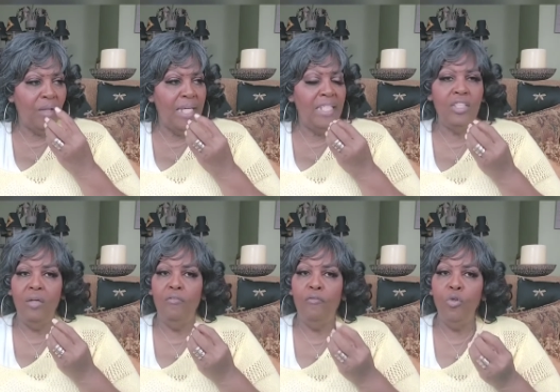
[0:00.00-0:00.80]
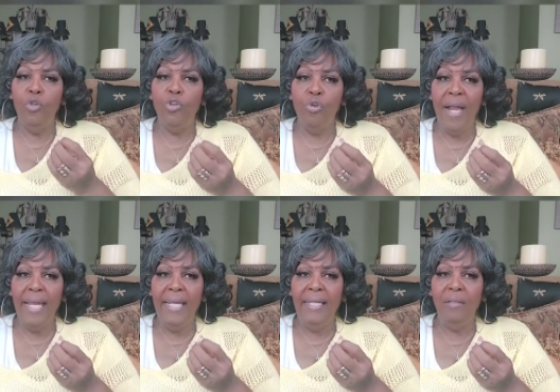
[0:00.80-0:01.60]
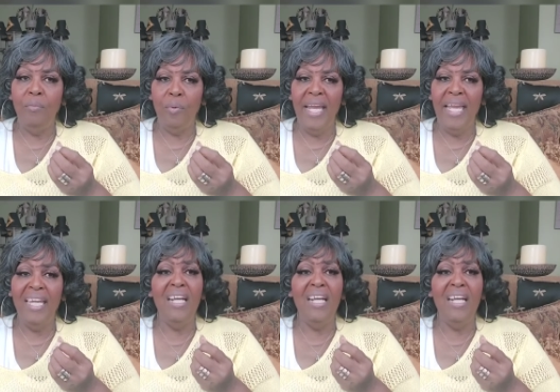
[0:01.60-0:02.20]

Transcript: it's a full grain bread.